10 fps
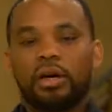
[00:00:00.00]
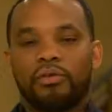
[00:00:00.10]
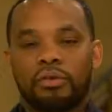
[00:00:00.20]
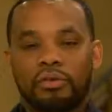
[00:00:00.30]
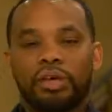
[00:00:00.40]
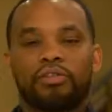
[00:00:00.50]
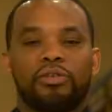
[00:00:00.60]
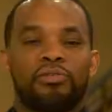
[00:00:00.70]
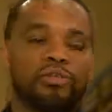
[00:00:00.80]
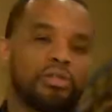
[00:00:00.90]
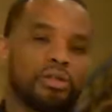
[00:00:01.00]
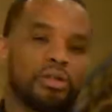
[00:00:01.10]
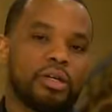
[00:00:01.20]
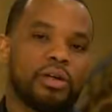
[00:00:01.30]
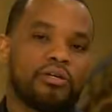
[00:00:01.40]
of your financial
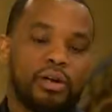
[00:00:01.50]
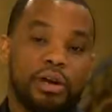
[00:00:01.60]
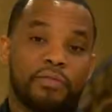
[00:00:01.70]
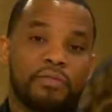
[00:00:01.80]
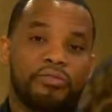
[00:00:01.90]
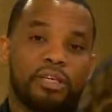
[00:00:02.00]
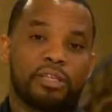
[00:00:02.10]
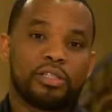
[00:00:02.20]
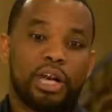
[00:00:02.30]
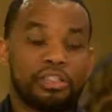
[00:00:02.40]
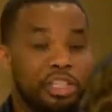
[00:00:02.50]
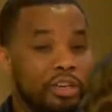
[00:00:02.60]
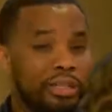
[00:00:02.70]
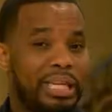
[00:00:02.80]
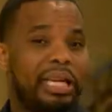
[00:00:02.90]
future forever. So I'll see
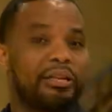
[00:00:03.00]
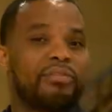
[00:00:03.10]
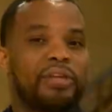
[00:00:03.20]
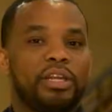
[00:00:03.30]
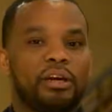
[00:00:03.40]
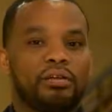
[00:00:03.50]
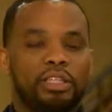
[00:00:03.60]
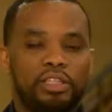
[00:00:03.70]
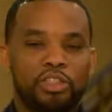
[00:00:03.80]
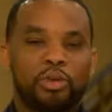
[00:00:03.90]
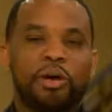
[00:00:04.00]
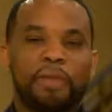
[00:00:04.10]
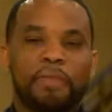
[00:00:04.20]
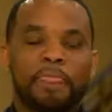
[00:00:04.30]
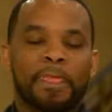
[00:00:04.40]
you at the end of the video. Enjoy
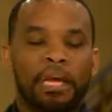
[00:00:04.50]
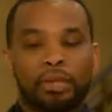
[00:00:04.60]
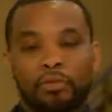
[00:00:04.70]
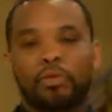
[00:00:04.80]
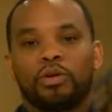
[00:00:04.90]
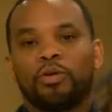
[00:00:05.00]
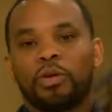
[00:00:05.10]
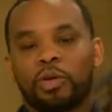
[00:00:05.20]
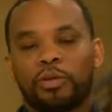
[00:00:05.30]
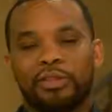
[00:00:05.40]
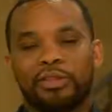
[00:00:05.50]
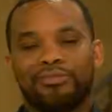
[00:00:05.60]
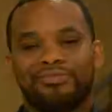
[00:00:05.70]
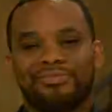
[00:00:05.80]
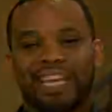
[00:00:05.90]
it, and I look forward to working with
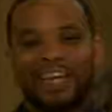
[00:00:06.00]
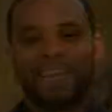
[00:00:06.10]
you. Take